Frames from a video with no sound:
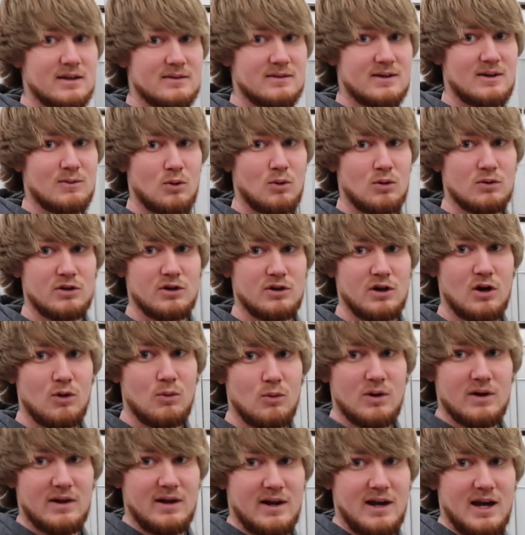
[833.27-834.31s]
Yeah, it's
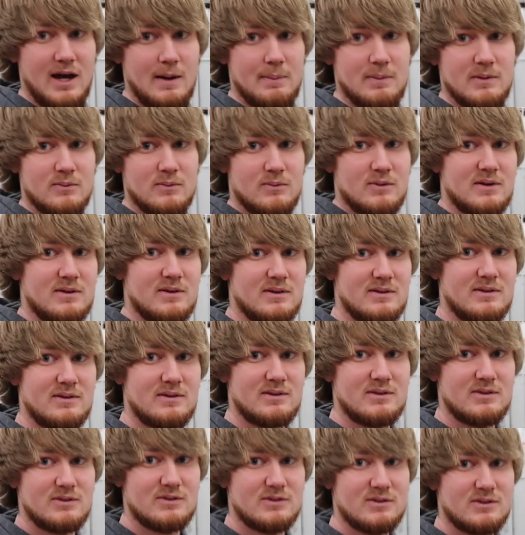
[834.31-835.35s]
hung out in the wind,
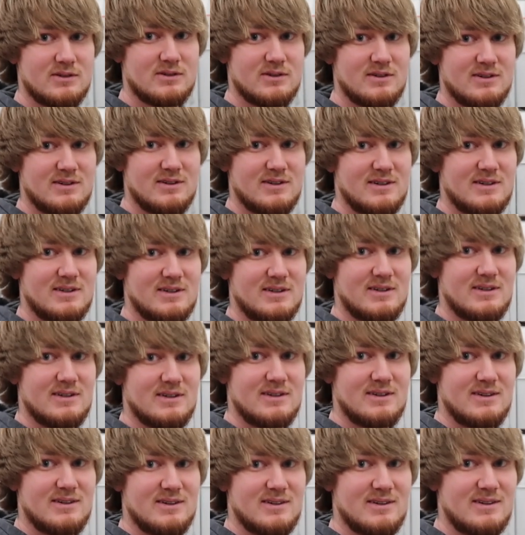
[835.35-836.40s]
because we are
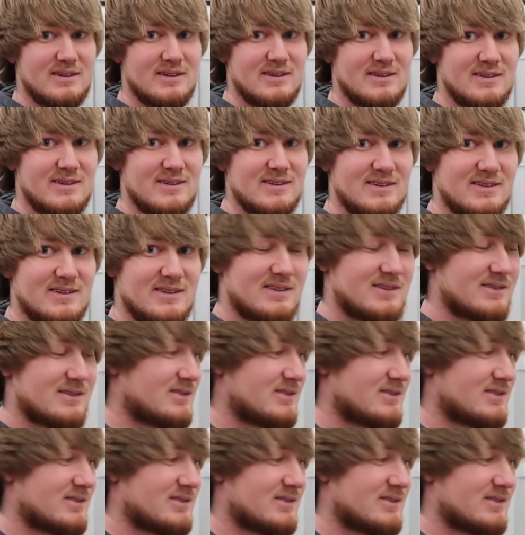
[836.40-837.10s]
kind of bad about that.